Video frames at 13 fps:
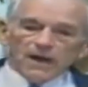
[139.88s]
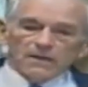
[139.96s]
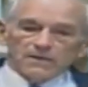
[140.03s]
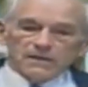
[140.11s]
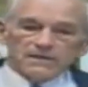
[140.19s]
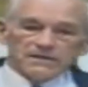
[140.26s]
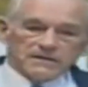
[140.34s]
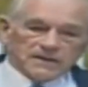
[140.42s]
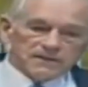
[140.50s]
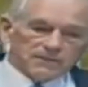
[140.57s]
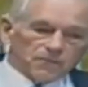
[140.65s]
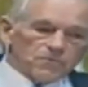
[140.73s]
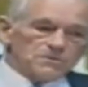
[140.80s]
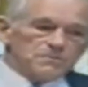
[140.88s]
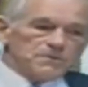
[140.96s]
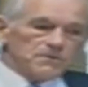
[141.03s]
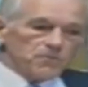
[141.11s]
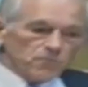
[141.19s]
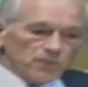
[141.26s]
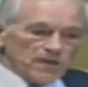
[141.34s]
1984 has
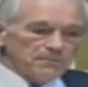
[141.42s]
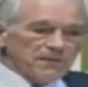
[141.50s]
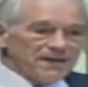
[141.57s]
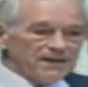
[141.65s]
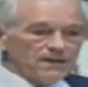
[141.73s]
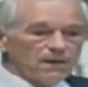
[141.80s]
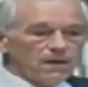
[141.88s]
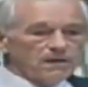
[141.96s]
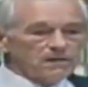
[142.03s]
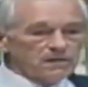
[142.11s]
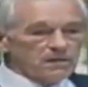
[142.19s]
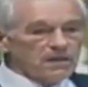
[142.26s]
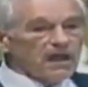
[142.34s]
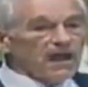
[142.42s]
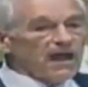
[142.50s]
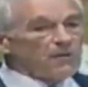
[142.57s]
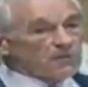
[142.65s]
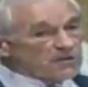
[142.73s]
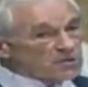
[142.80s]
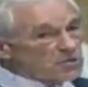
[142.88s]
been read by a lot.
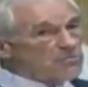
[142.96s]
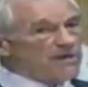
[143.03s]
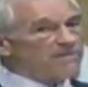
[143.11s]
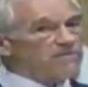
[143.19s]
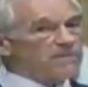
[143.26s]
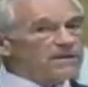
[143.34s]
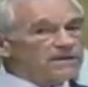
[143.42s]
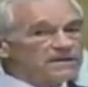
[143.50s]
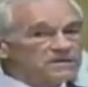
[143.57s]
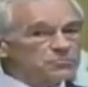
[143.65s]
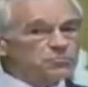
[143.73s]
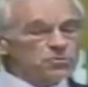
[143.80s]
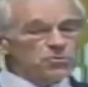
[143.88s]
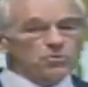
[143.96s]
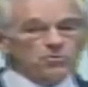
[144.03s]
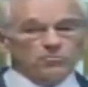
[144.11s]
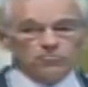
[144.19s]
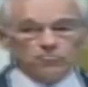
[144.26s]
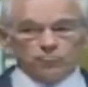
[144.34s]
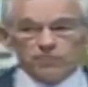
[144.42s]
I would assume everybody in this
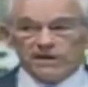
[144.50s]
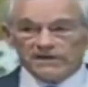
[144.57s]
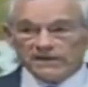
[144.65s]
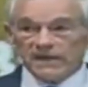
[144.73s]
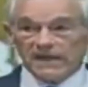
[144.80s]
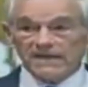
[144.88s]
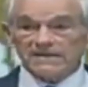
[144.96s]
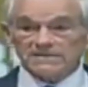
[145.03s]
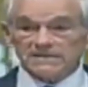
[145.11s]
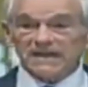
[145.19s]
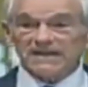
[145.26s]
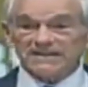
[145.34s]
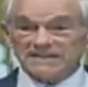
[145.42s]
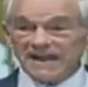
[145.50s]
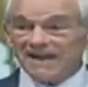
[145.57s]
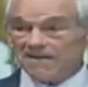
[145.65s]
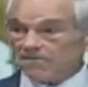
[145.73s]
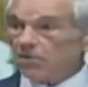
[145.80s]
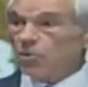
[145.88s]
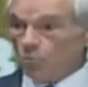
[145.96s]
room read it as a
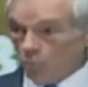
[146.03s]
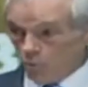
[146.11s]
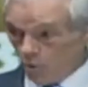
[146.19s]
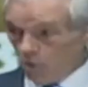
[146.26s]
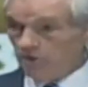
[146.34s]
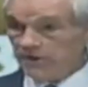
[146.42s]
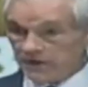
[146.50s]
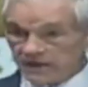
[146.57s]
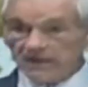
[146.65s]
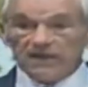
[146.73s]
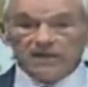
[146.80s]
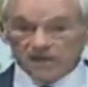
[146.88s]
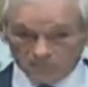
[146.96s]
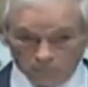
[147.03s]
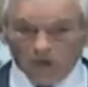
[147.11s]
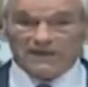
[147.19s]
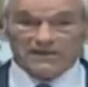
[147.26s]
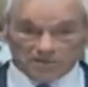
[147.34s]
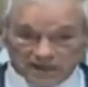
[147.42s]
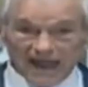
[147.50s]
dire warning of
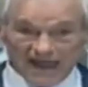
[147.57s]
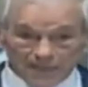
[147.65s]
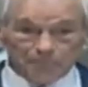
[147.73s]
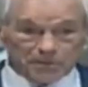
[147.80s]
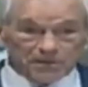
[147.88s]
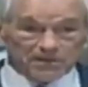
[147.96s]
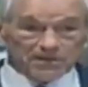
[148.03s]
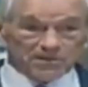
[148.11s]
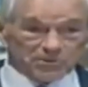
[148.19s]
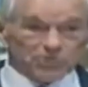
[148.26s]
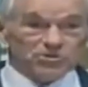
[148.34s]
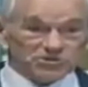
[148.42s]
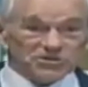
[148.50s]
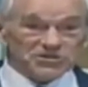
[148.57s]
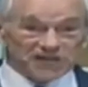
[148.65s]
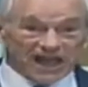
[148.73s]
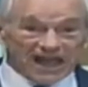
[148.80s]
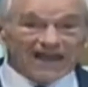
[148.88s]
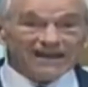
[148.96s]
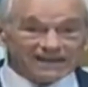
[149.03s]
what could happen to a
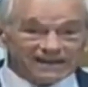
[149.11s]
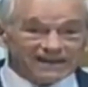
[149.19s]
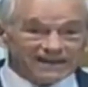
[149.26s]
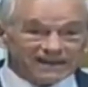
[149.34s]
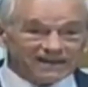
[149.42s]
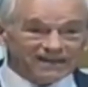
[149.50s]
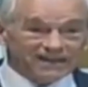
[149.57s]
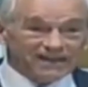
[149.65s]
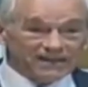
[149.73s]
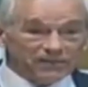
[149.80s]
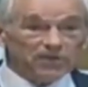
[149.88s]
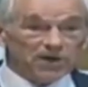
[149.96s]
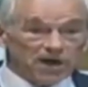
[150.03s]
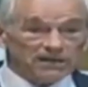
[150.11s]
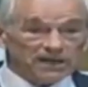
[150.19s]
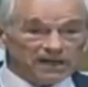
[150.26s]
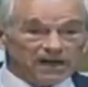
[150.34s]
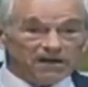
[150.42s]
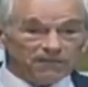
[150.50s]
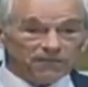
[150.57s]
society if you're not
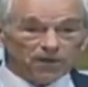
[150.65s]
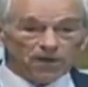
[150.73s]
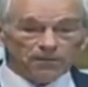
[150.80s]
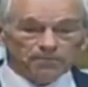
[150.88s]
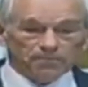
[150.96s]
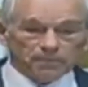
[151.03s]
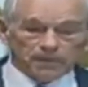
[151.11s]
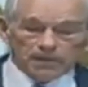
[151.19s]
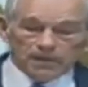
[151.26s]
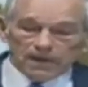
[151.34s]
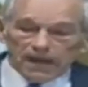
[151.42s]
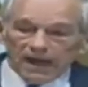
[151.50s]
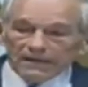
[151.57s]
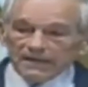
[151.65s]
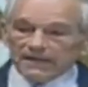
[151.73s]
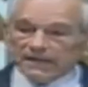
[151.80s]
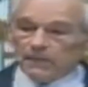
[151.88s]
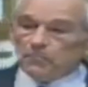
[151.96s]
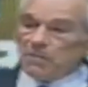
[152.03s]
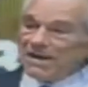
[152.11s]
careful. I
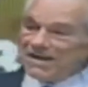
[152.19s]
think a